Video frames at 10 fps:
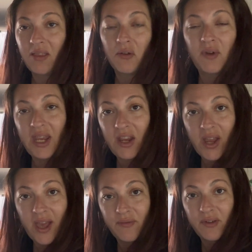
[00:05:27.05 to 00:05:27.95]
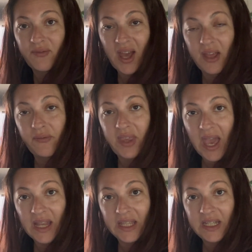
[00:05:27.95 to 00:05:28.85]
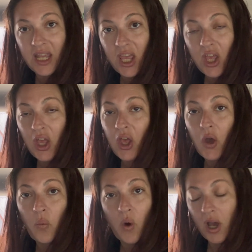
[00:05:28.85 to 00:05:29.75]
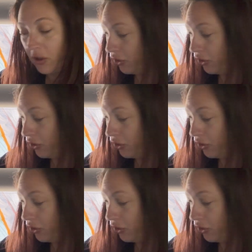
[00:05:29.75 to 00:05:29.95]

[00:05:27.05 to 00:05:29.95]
So right here I have a 5-gallon water